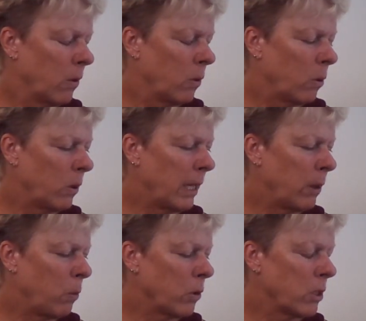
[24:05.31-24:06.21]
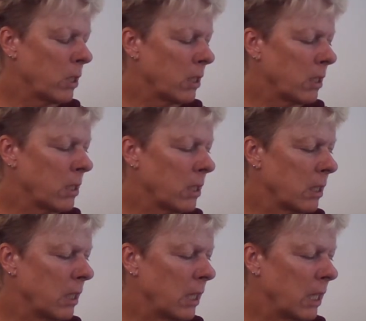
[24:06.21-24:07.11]
All they want it
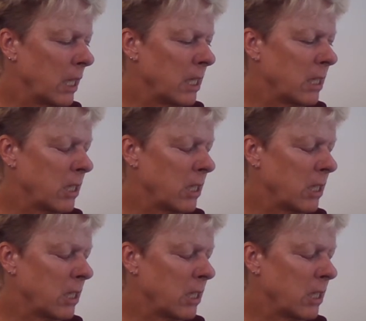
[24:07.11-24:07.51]
is